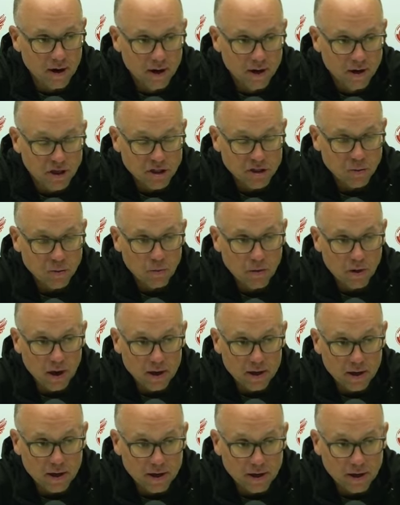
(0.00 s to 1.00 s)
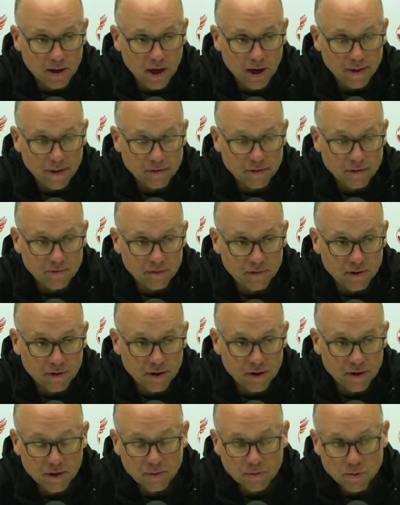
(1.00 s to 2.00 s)
You should walk out of games and feel
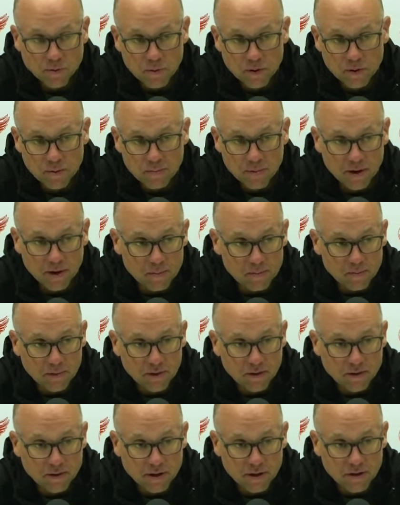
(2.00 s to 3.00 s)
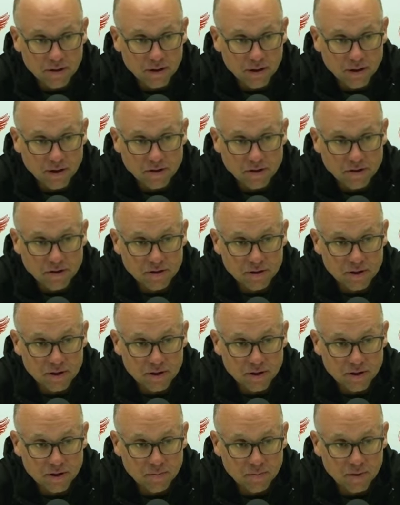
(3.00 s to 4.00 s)
like he was one of the better players on the ice.
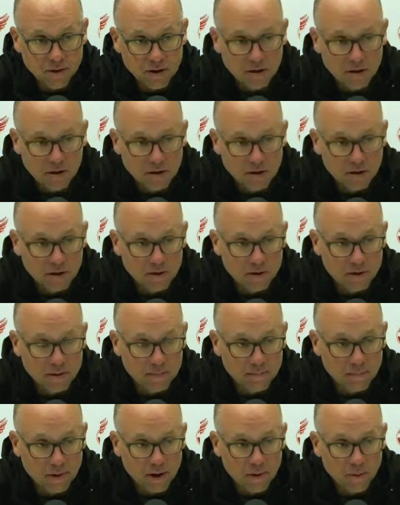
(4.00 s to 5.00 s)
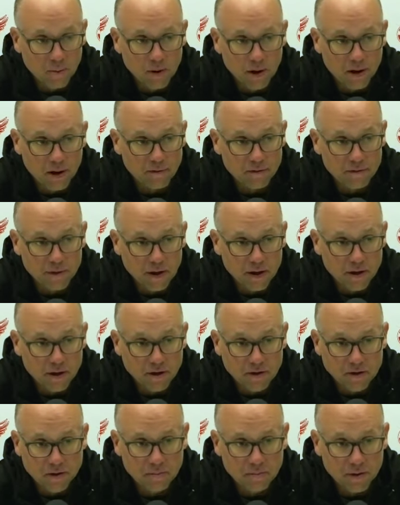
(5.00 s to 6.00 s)
It should be clear to my wife that
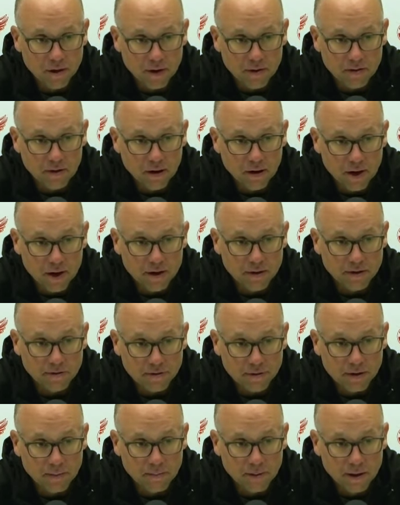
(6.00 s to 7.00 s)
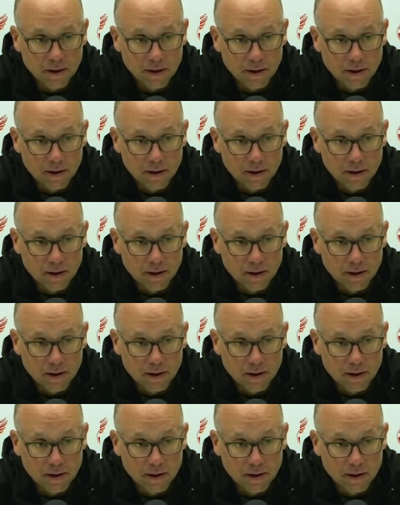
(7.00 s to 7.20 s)
he should be on the hockey team.